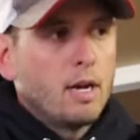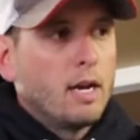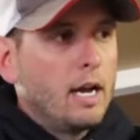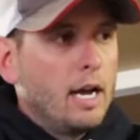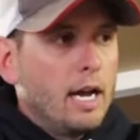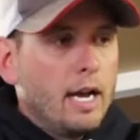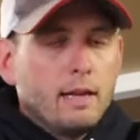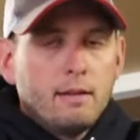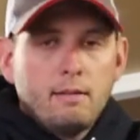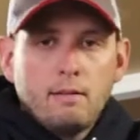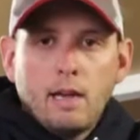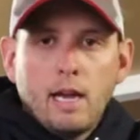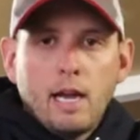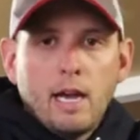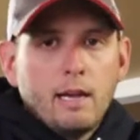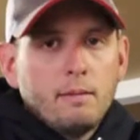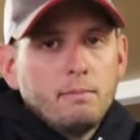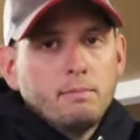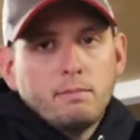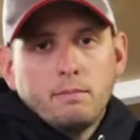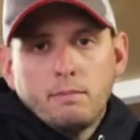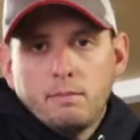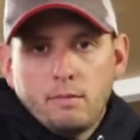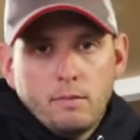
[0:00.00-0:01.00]

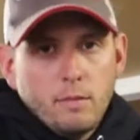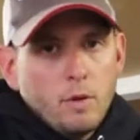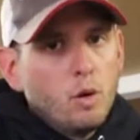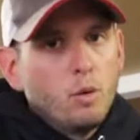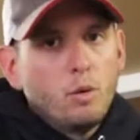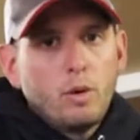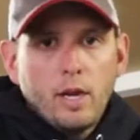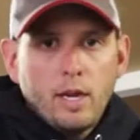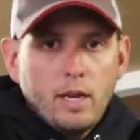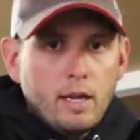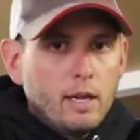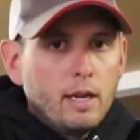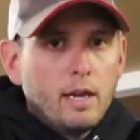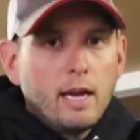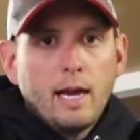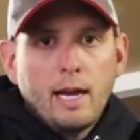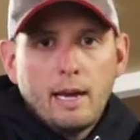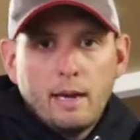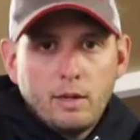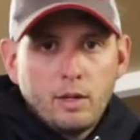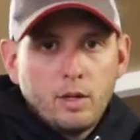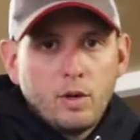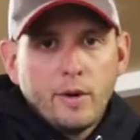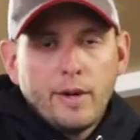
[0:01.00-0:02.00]
I
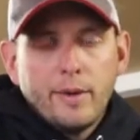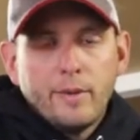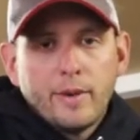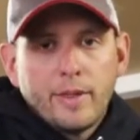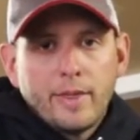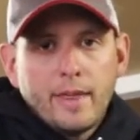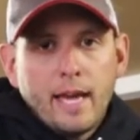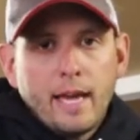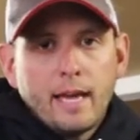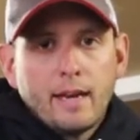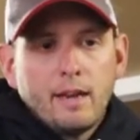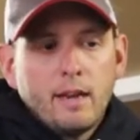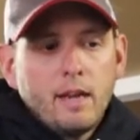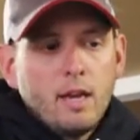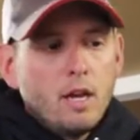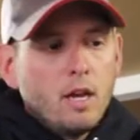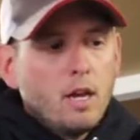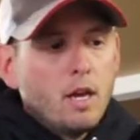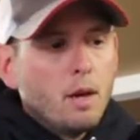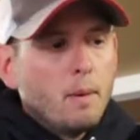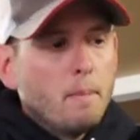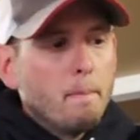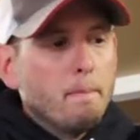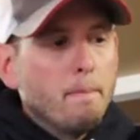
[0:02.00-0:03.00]
agree with that.
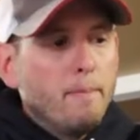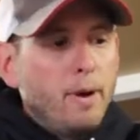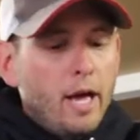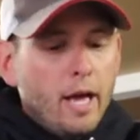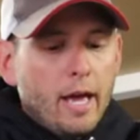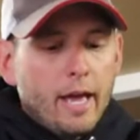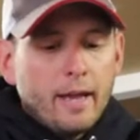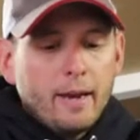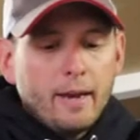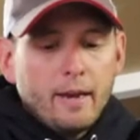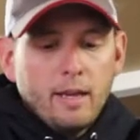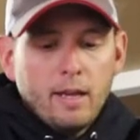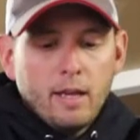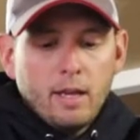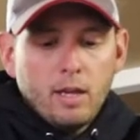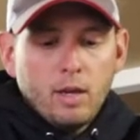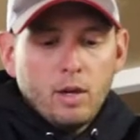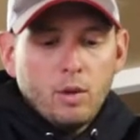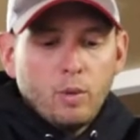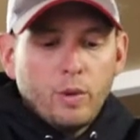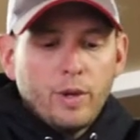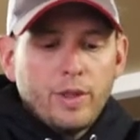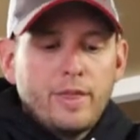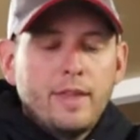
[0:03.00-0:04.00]
But
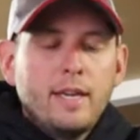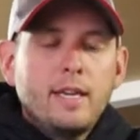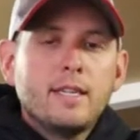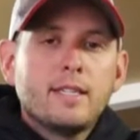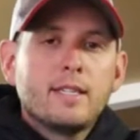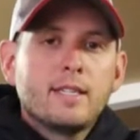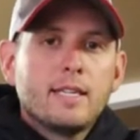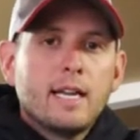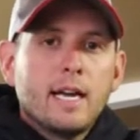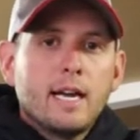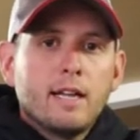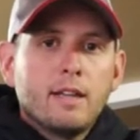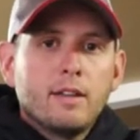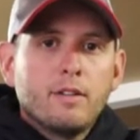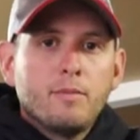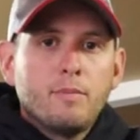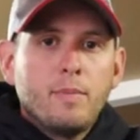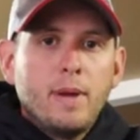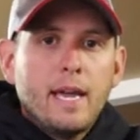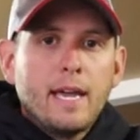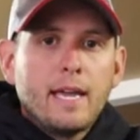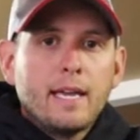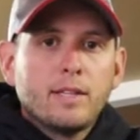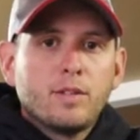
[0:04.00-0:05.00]
with these style of
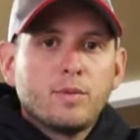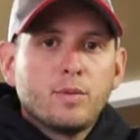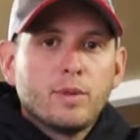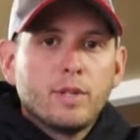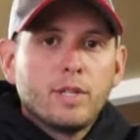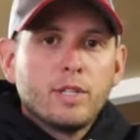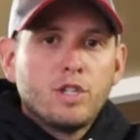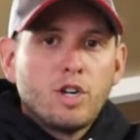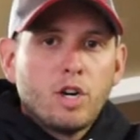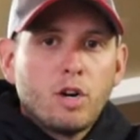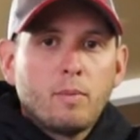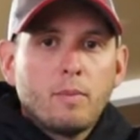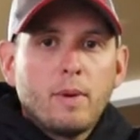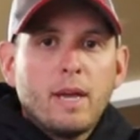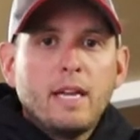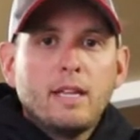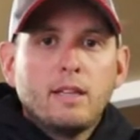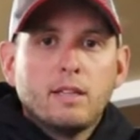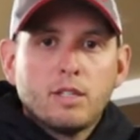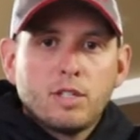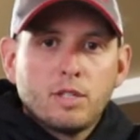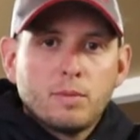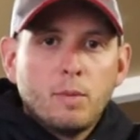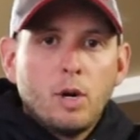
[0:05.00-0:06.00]
baits, with a
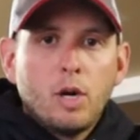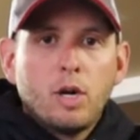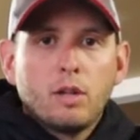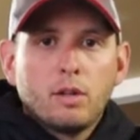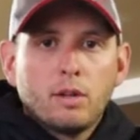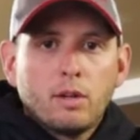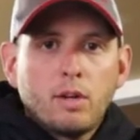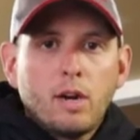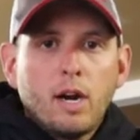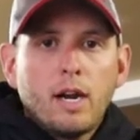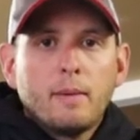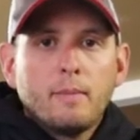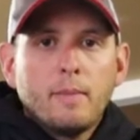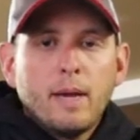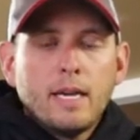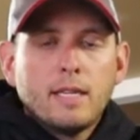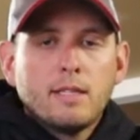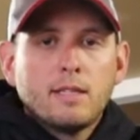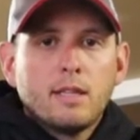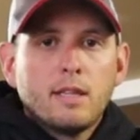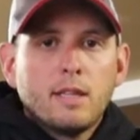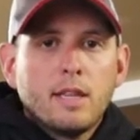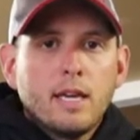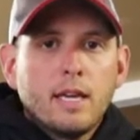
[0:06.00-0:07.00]
jerkbait and the smaller
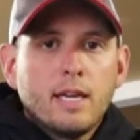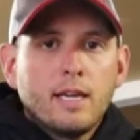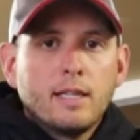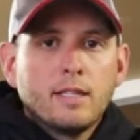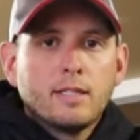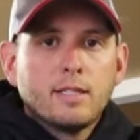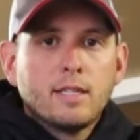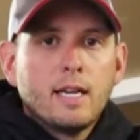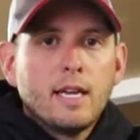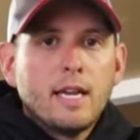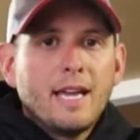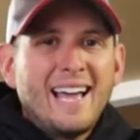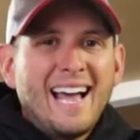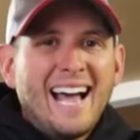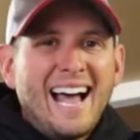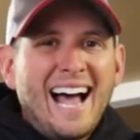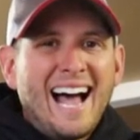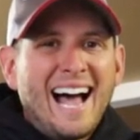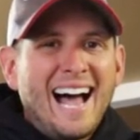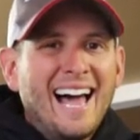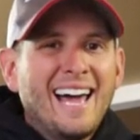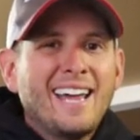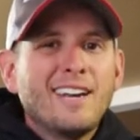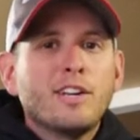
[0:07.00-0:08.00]
crankbaits and things,
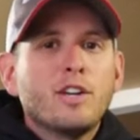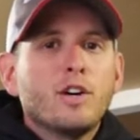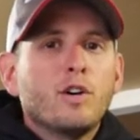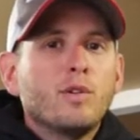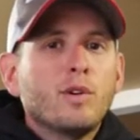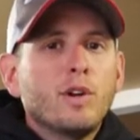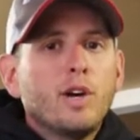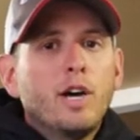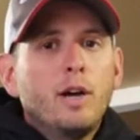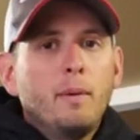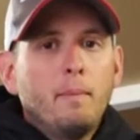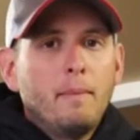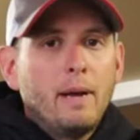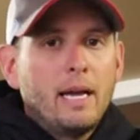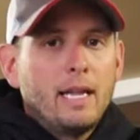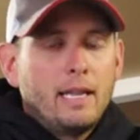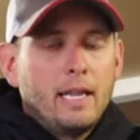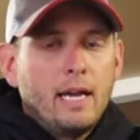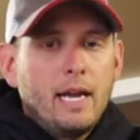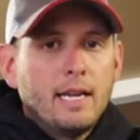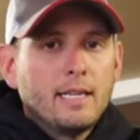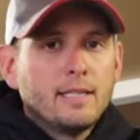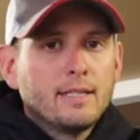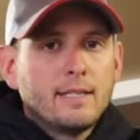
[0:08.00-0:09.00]
I don't up my
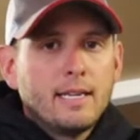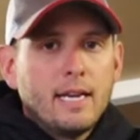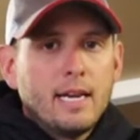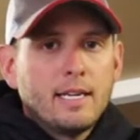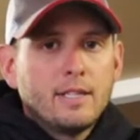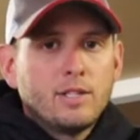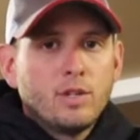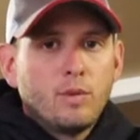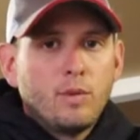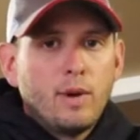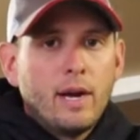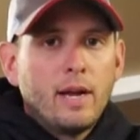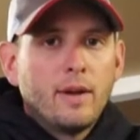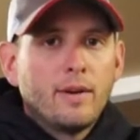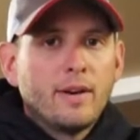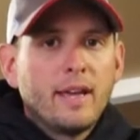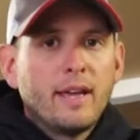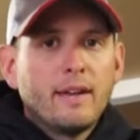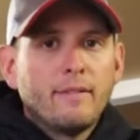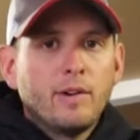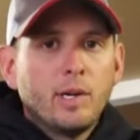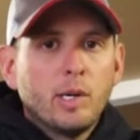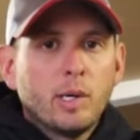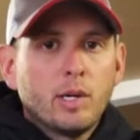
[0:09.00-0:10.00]
line size around
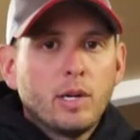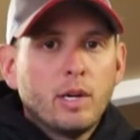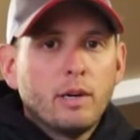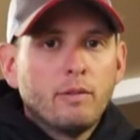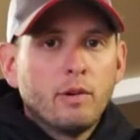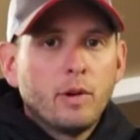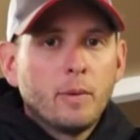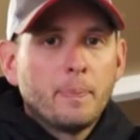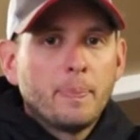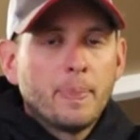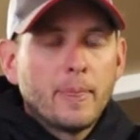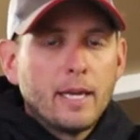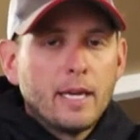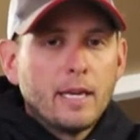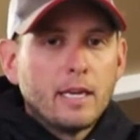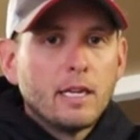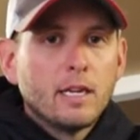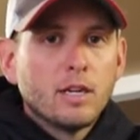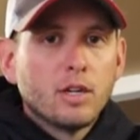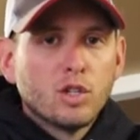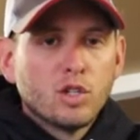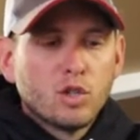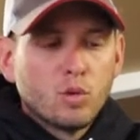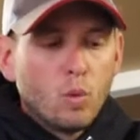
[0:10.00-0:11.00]
heavier cover. And
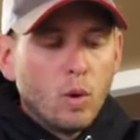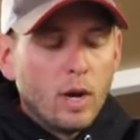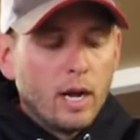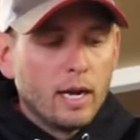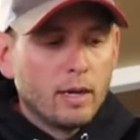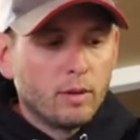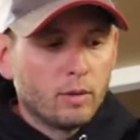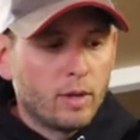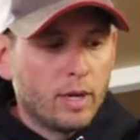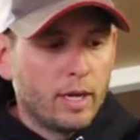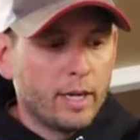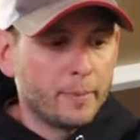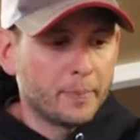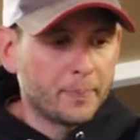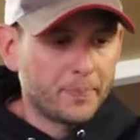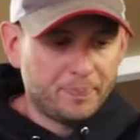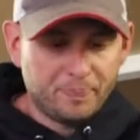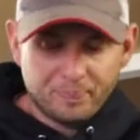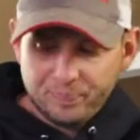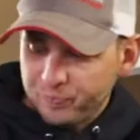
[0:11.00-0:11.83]
here's why, okay?